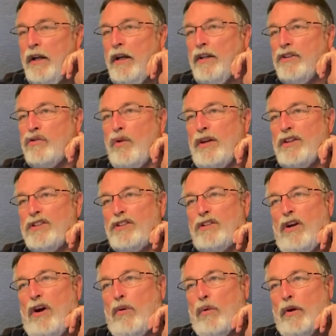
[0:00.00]
So I
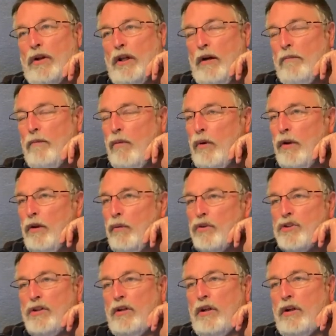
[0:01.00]
saw where
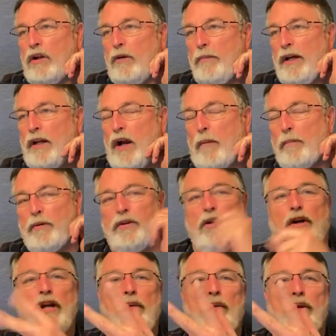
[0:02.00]
there could be an
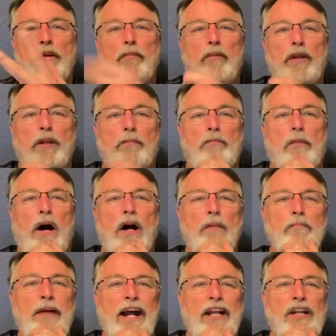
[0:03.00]
opportunity with
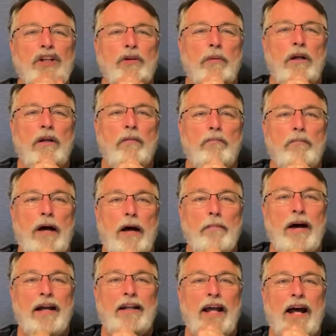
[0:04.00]
pond management by
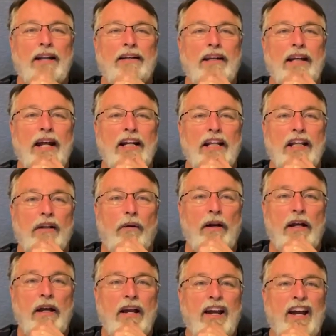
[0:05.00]
about
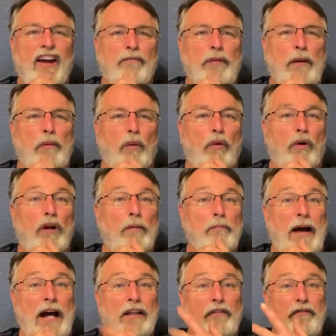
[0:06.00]
1983. If people were going to
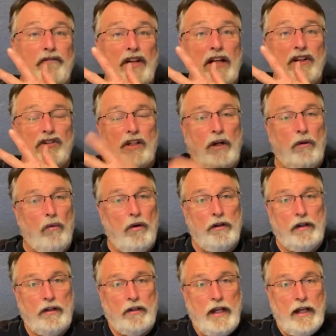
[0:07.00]
buy the fish, they
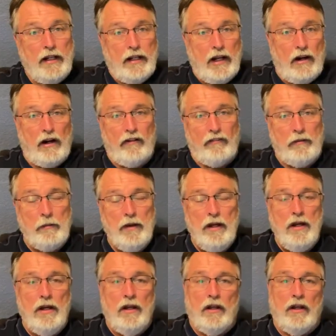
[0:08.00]
wanted to take care of them.
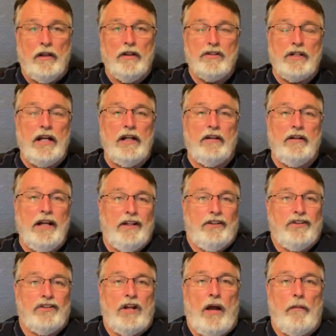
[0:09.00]
The state of
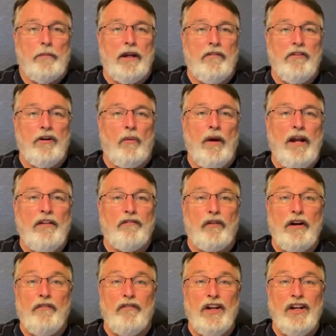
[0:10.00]
Texas stopped giving away
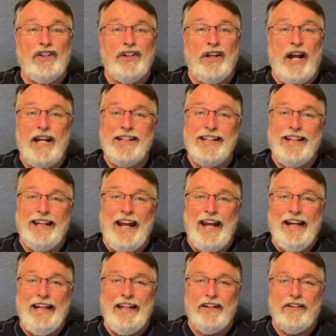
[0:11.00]
free fish in
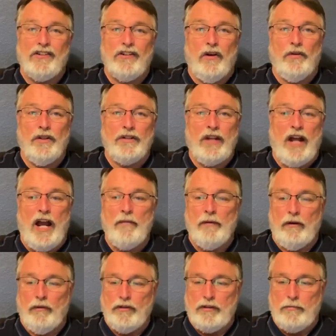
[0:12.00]
1980, so the
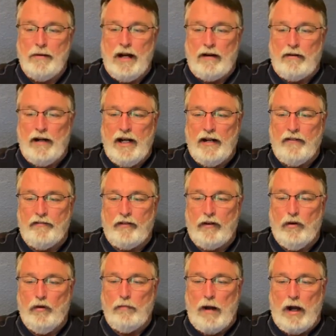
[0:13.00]
timing was about right
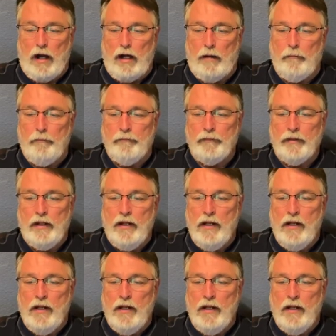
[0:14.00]
for old Bob.